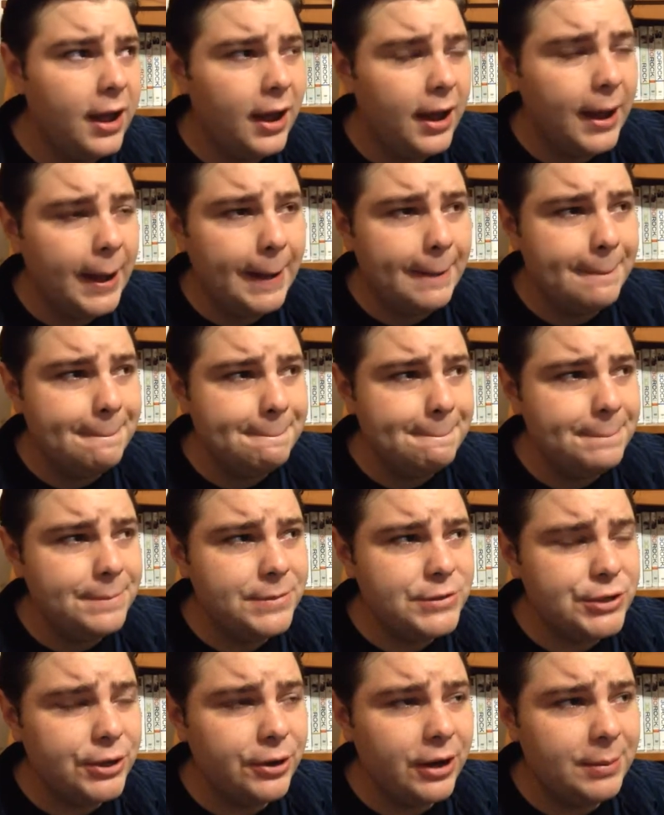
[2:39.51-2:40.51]
Um,
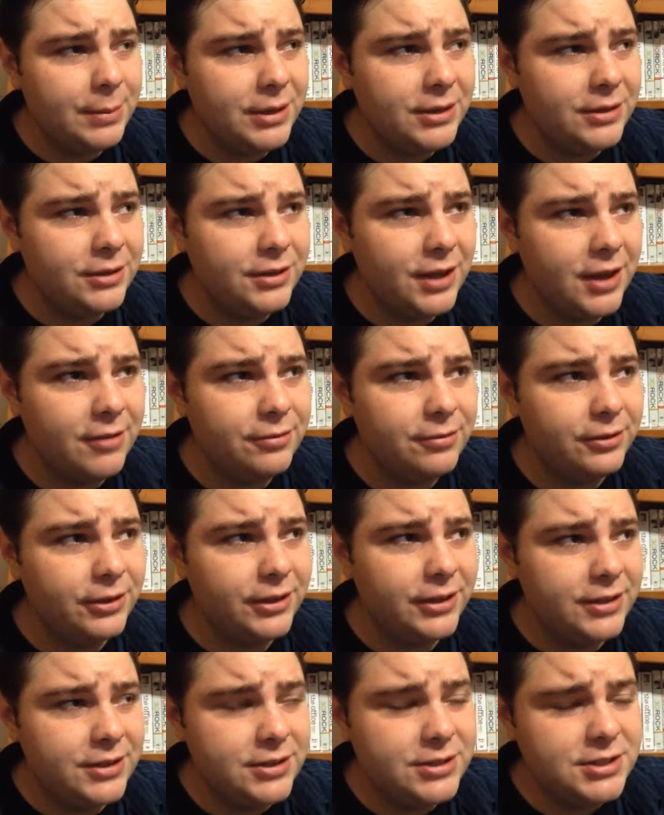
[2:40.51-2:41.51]
so, I mean,
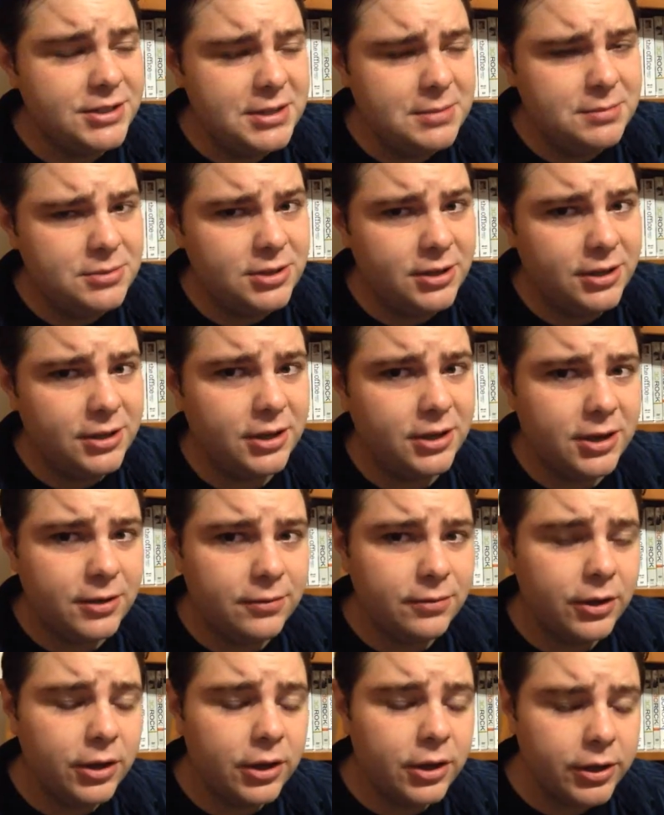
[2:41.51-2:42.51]
definitely, this seems like kind
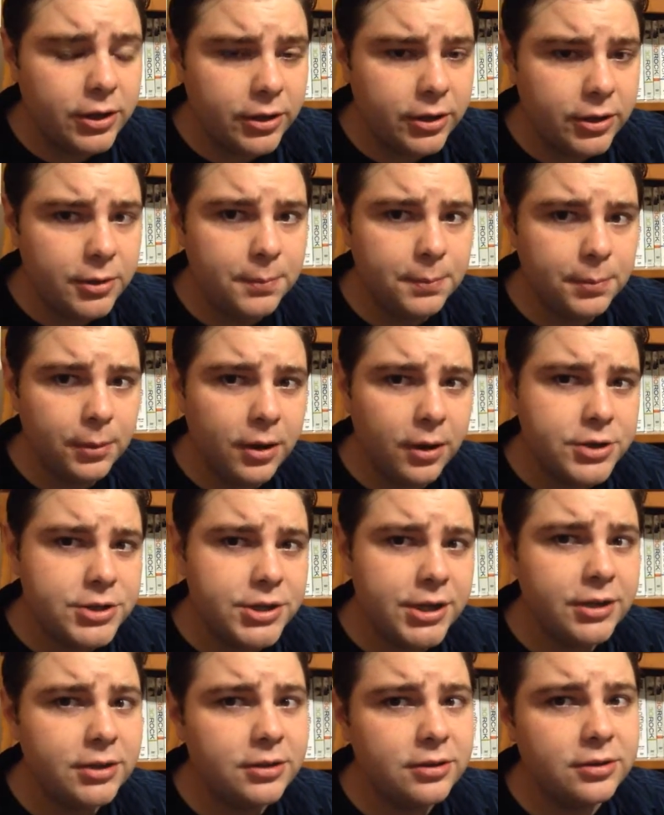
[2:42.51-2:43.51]
of a, a good
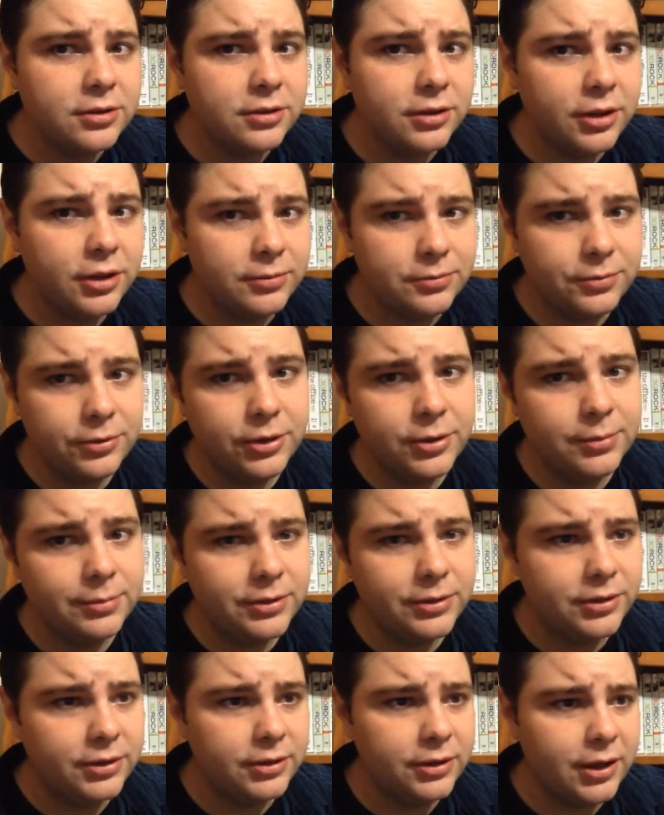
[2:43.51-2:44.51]
project uh, for
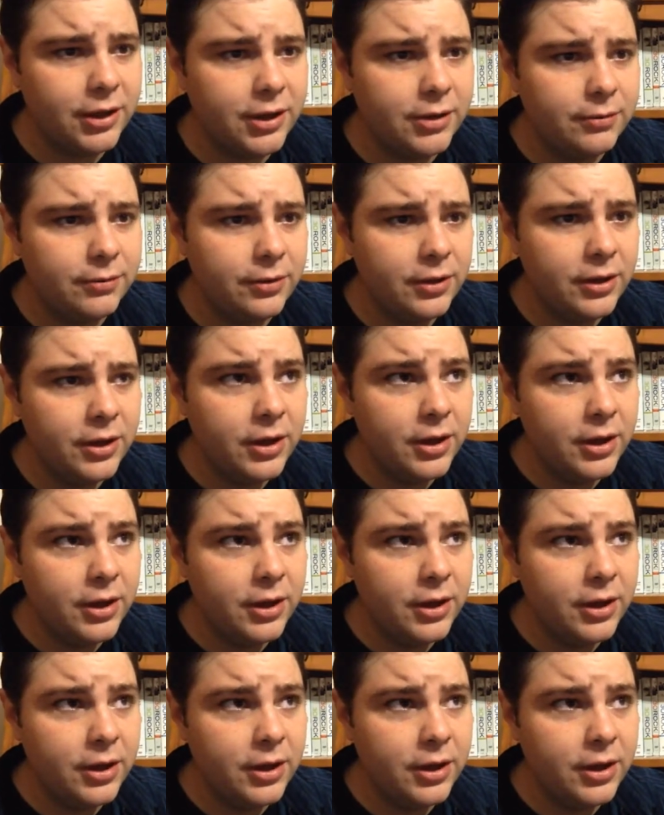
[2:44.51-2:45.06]
him to kind of